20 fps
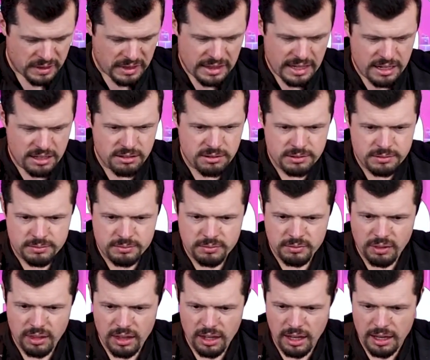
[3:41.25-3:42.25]
Now,
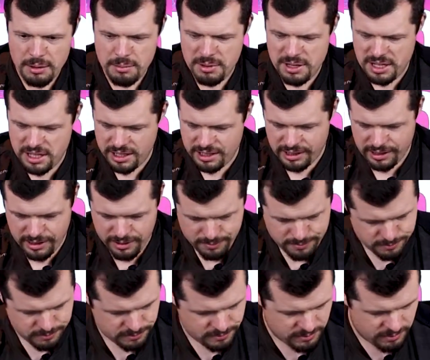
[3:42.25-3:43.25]
immediately,
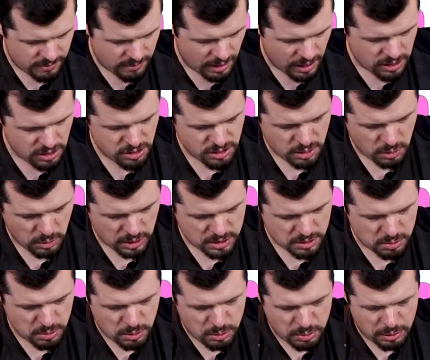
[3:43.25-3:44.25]
I do see one
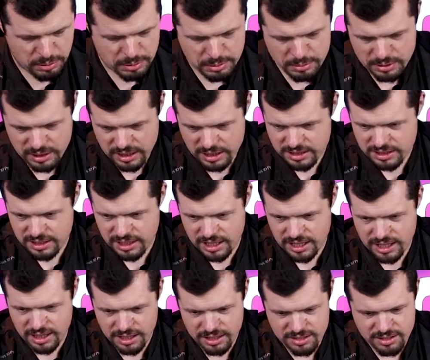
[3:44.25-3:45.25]
small problem here is
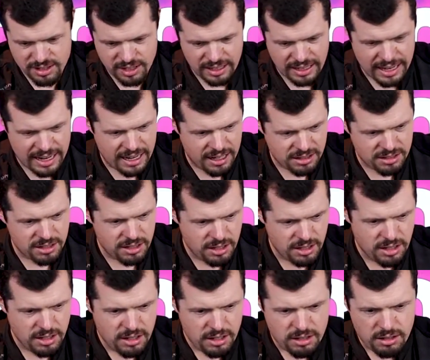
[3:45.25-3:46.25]
getting this thing out
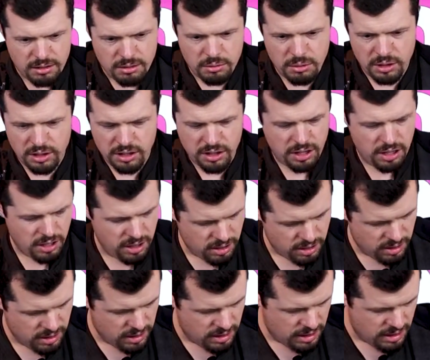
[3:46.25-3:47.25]

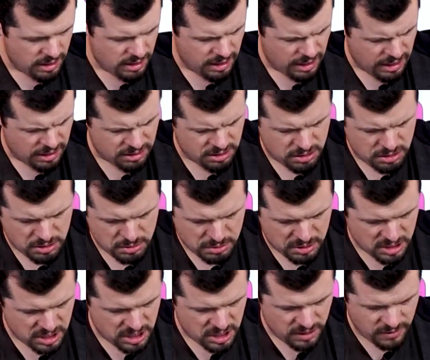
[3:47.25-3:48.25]
without too
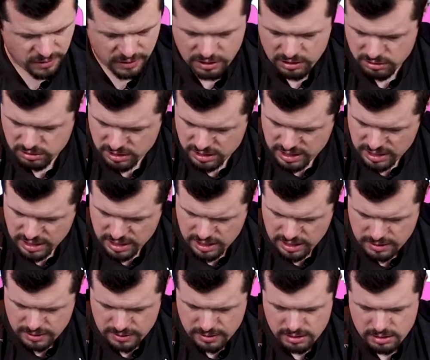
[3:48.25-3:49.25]
much
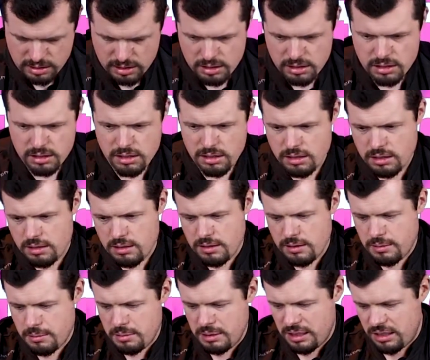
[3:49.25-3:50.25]
difficulty,
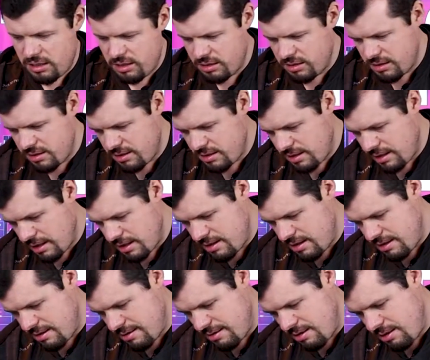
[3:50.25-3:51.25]
because
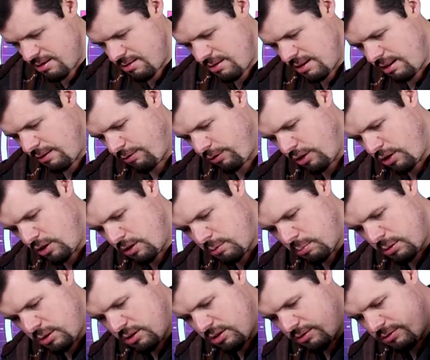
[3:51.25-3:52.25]
there's no way for you to
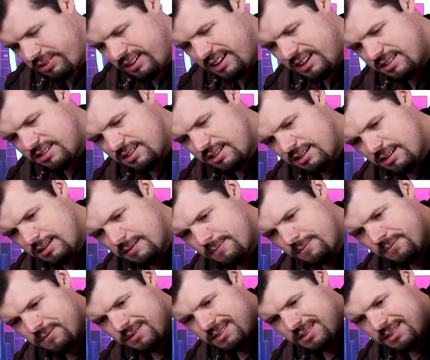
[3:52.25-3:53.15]
put your fingers in here.